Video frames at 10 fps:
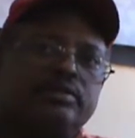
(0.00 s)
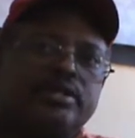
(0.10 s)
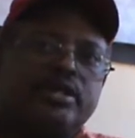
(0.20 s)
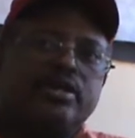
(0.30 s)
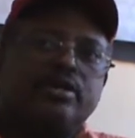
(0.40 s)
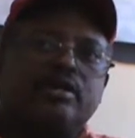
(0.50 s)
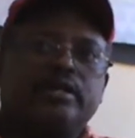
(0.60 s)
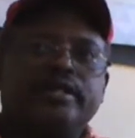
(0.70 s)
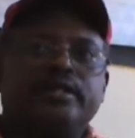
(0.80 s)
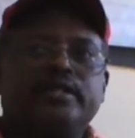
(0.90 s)
care
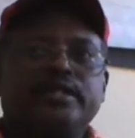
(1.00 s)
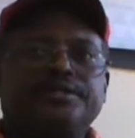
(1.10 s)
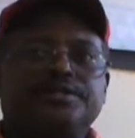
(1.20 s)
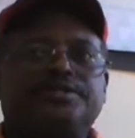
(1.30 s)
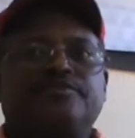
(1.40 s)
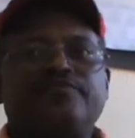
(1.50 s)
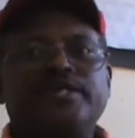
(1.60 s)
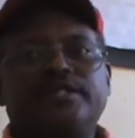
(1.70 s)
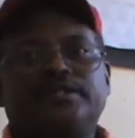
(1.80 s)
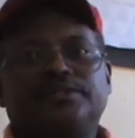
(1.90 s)
clinic is a
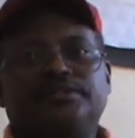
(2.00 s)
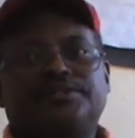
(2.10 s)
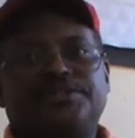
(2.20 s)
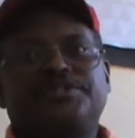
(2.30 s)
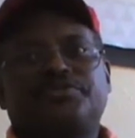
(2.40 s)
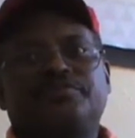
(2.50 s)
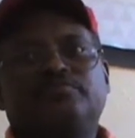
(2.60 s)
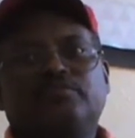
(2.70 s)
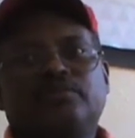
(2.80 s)
civilian system